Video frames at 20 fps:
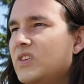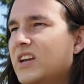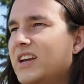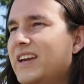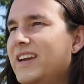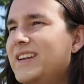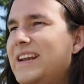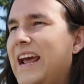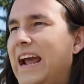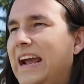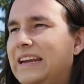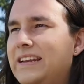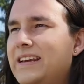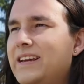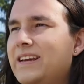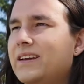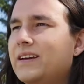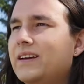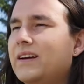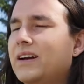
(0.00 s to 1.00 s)

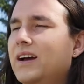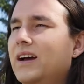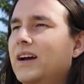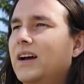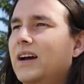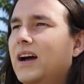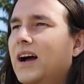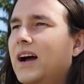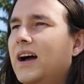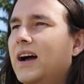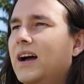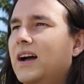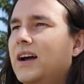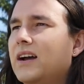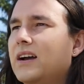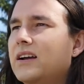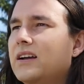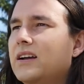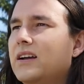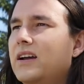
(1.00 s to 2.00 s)
connecting
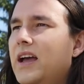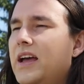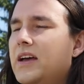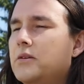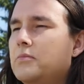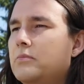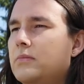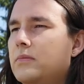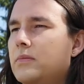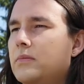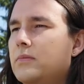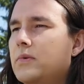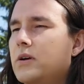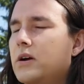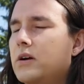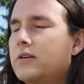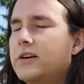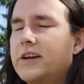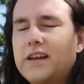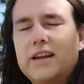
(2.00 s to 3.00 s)
uh, and
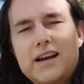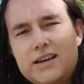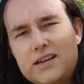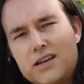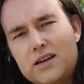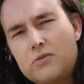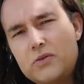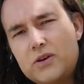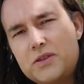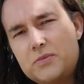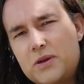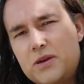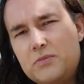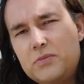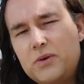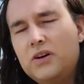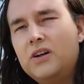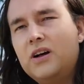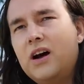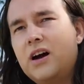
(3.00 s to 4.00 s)
or connecting with
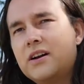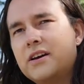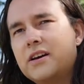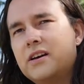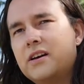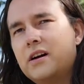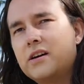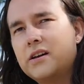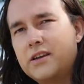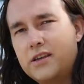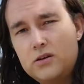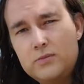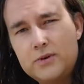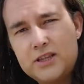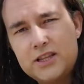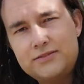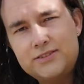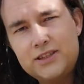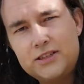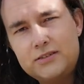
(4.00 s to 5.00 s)
people on a on a
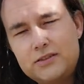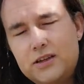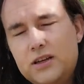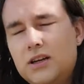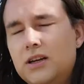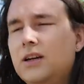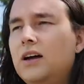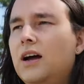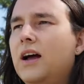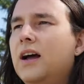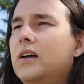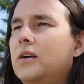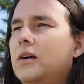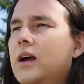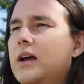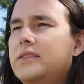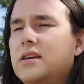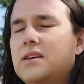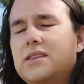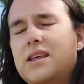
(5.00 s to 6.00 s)
human level. Uh,
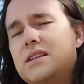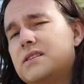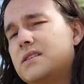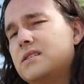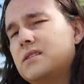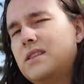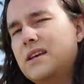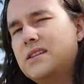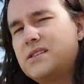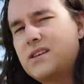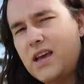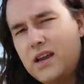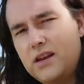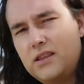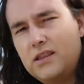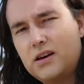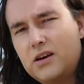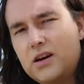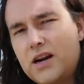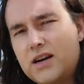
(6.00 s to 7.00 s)
I think that's that's kind
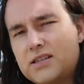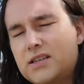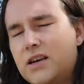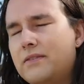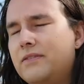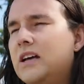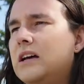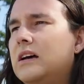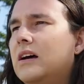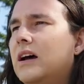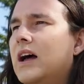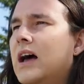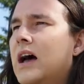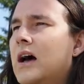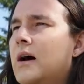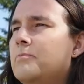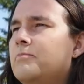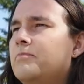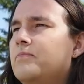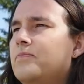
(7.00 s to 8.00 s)
of the crux of it.
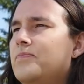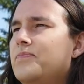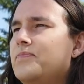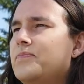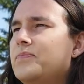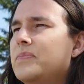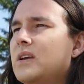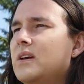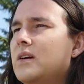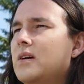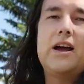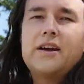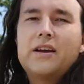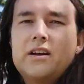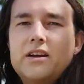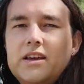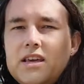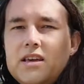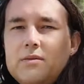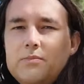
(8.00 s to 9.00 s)
Um, I'm
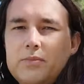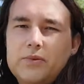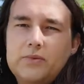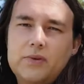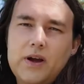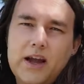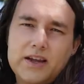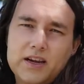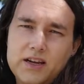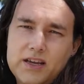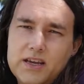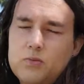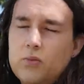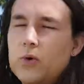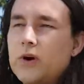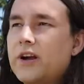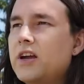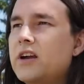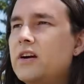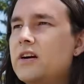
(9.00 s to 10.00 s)
gonna keep I'm gonna keep
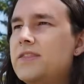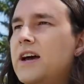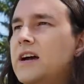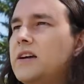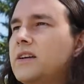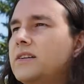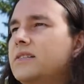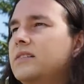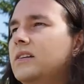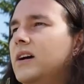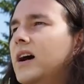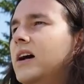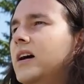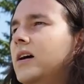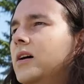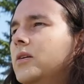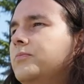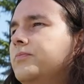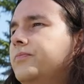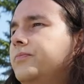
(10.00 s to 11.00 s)
working on that.
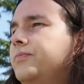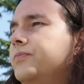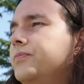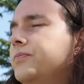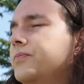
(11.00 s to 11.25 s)
Um,